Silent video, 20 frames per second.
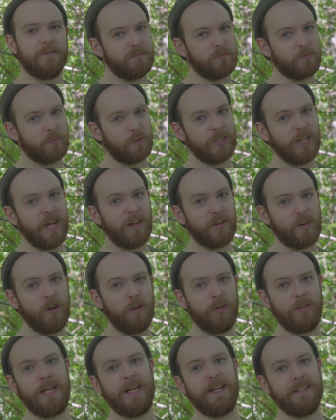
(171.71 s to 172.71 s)
We're not
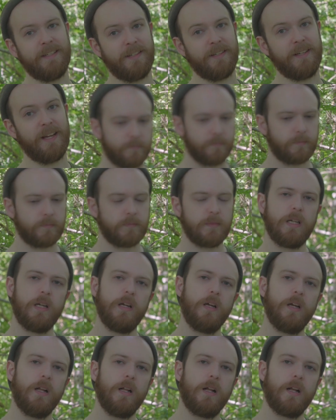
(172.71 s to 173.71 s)
all lying.
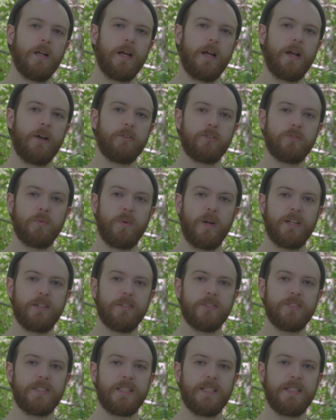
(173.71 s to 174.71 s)
Outer
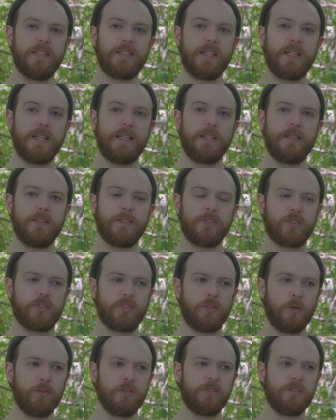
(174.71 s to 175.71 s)
Wilds is a
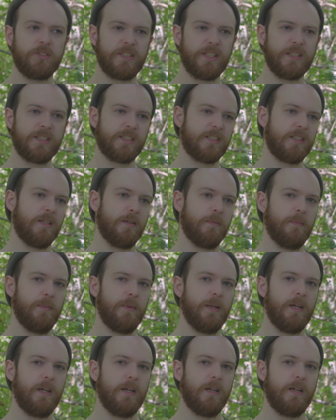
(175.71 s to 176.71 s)
solar system
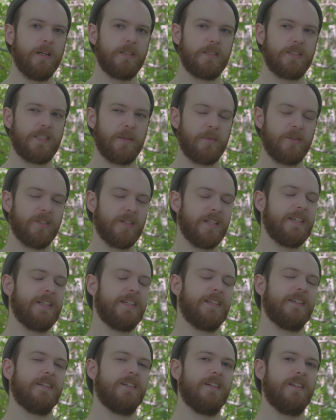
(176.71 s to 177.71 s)

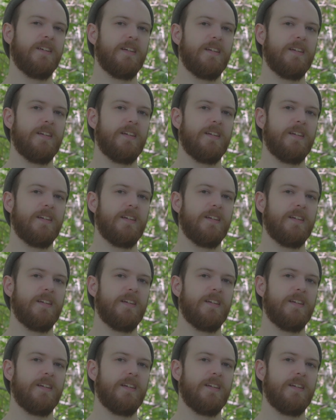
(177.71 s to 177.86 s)
simulating